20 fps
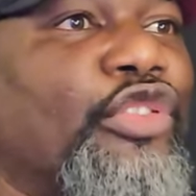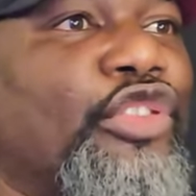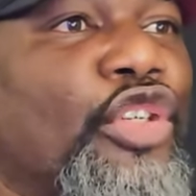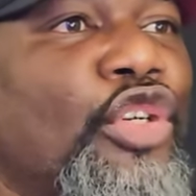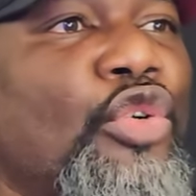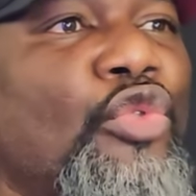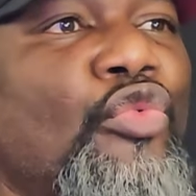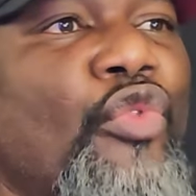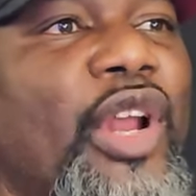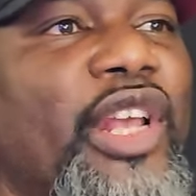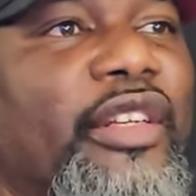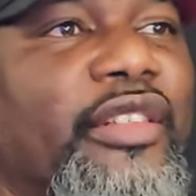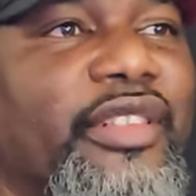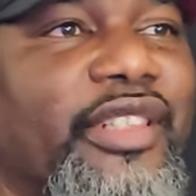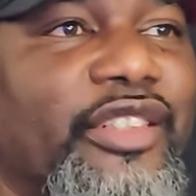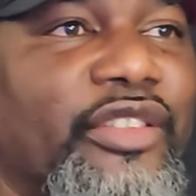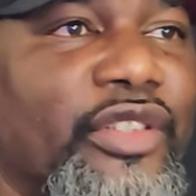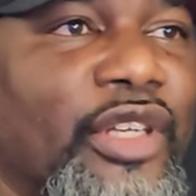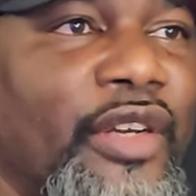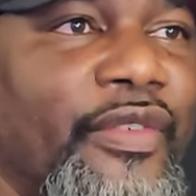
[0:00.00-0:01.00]
2
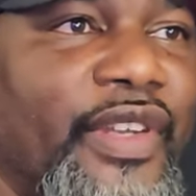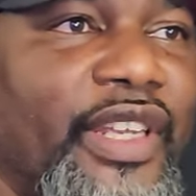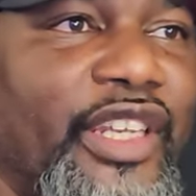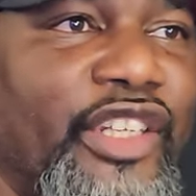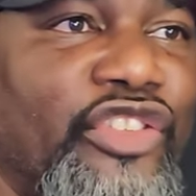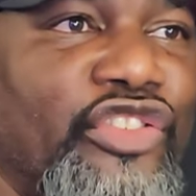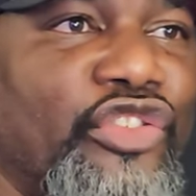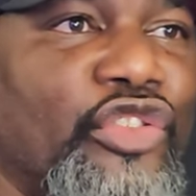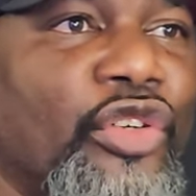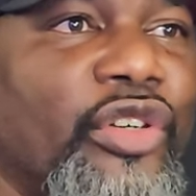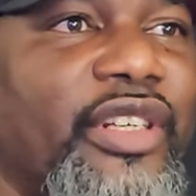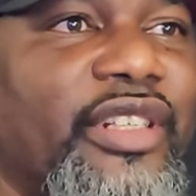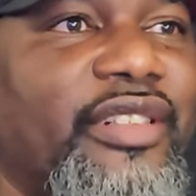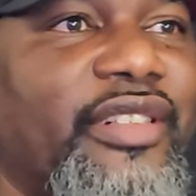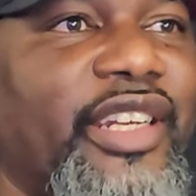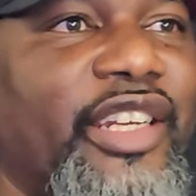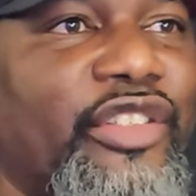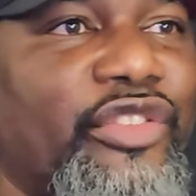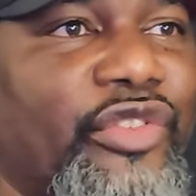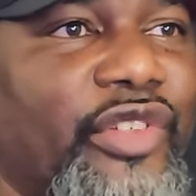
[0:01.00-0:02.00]
residents of a historic
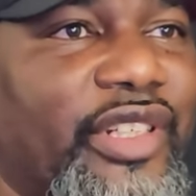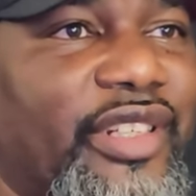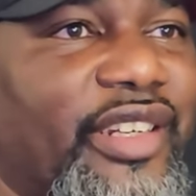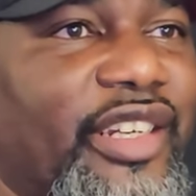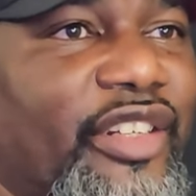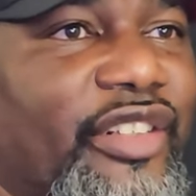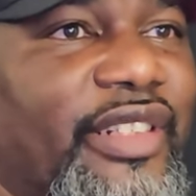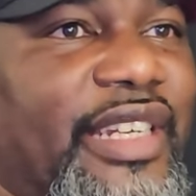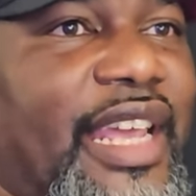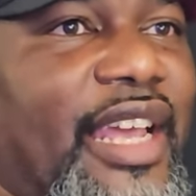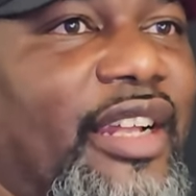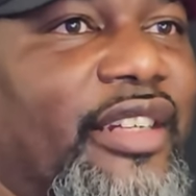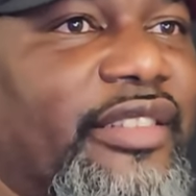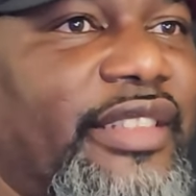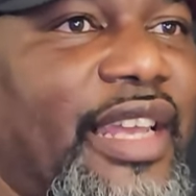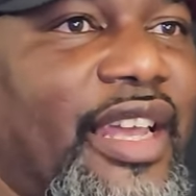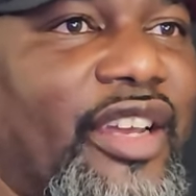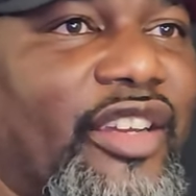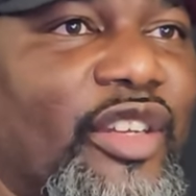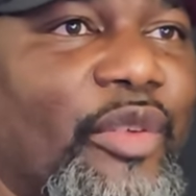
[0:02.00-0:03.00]
district near
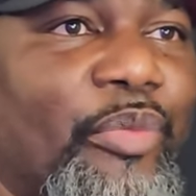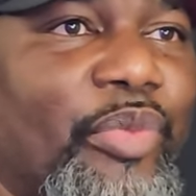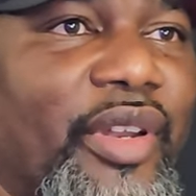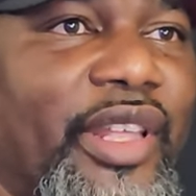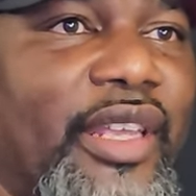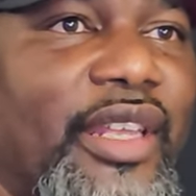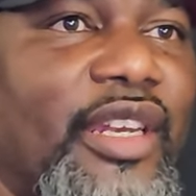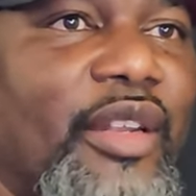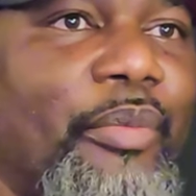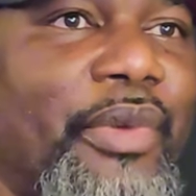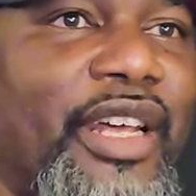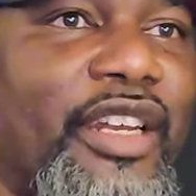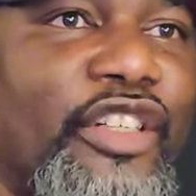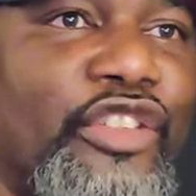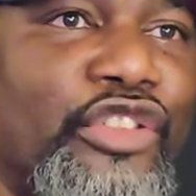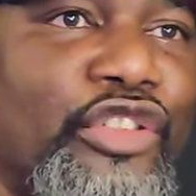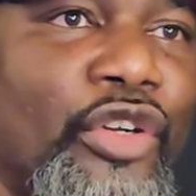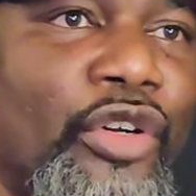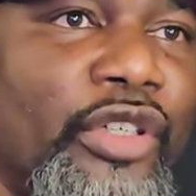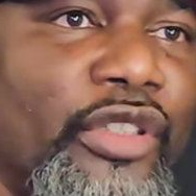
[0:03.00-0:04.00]
downtown complained about a
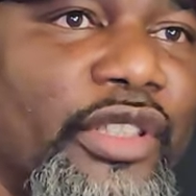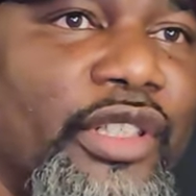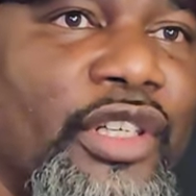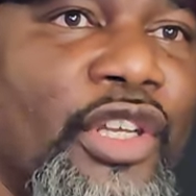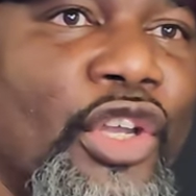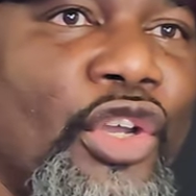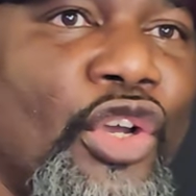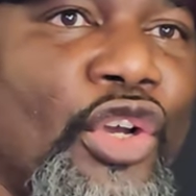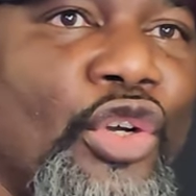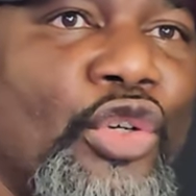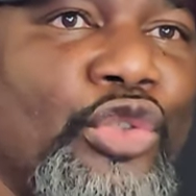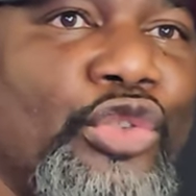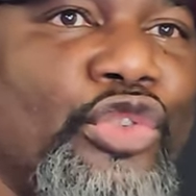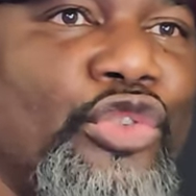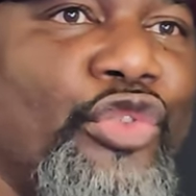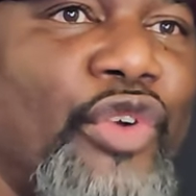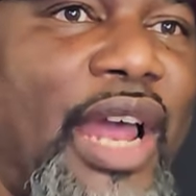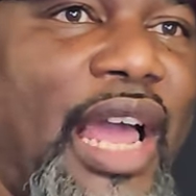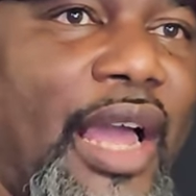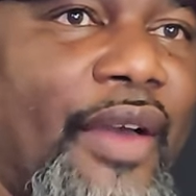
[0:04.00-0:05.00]
Charger whose
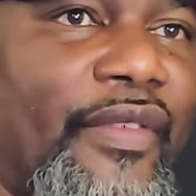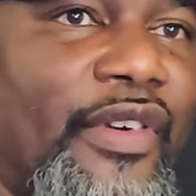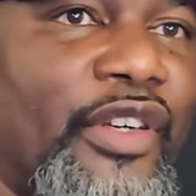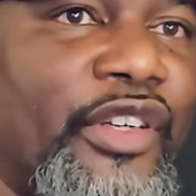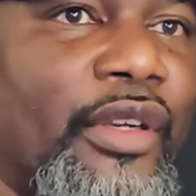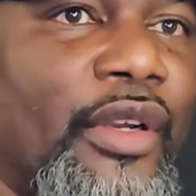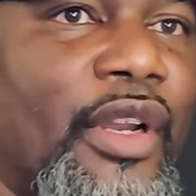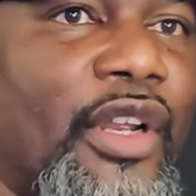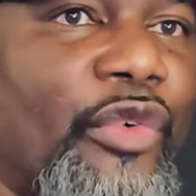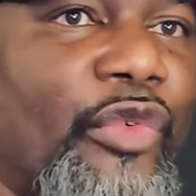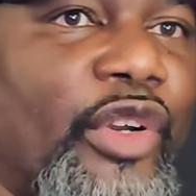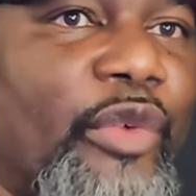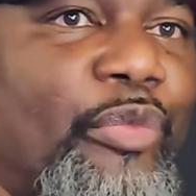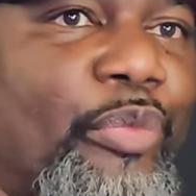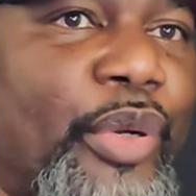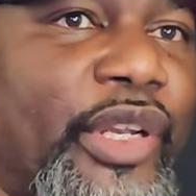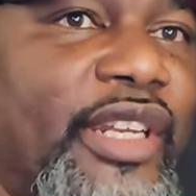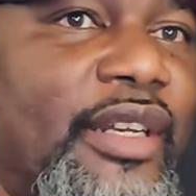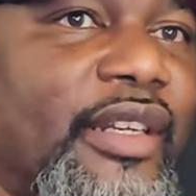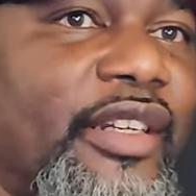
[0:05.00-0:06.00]
driver
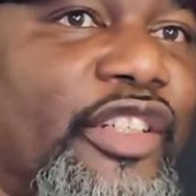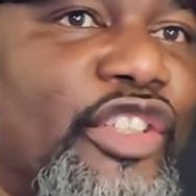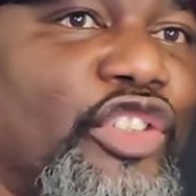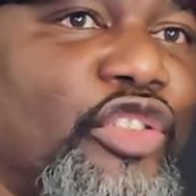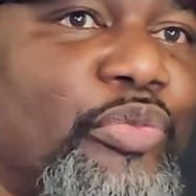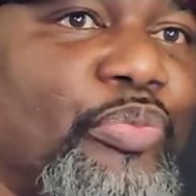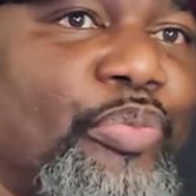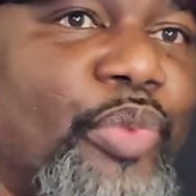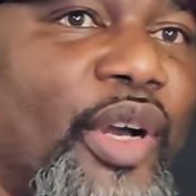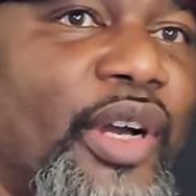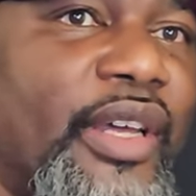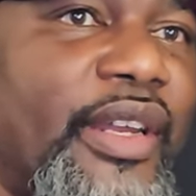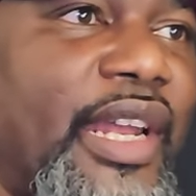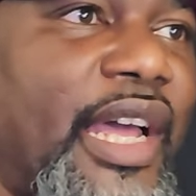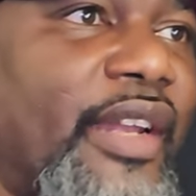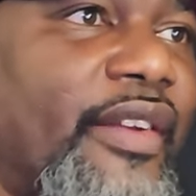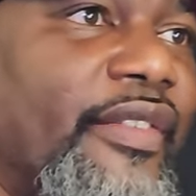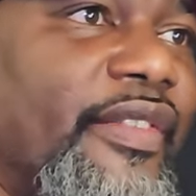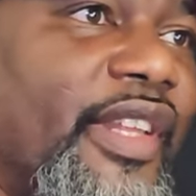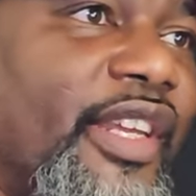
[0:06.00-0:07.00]
repeatedly spun
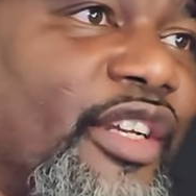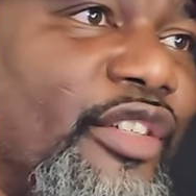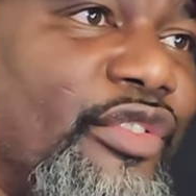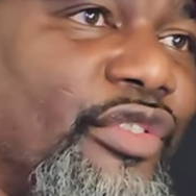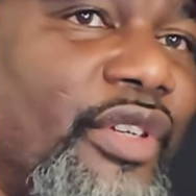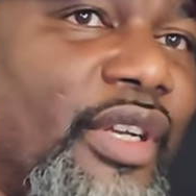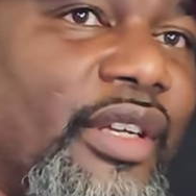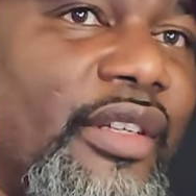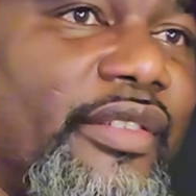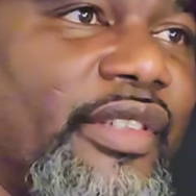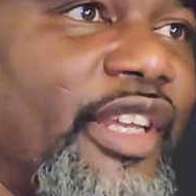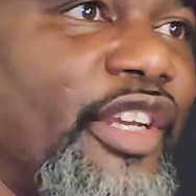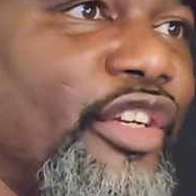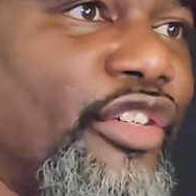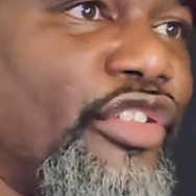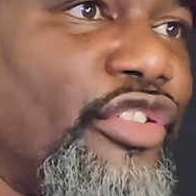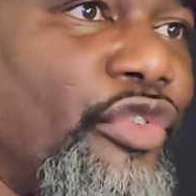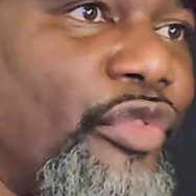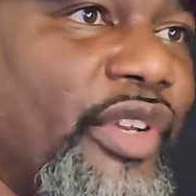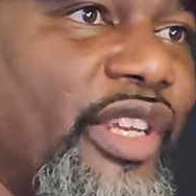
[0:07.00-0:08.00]
out of their
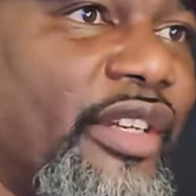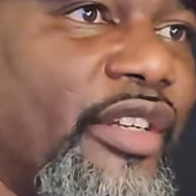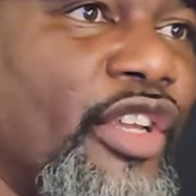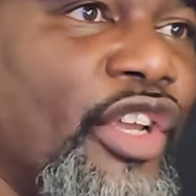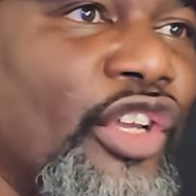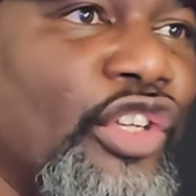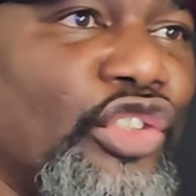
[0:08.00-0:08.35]
street,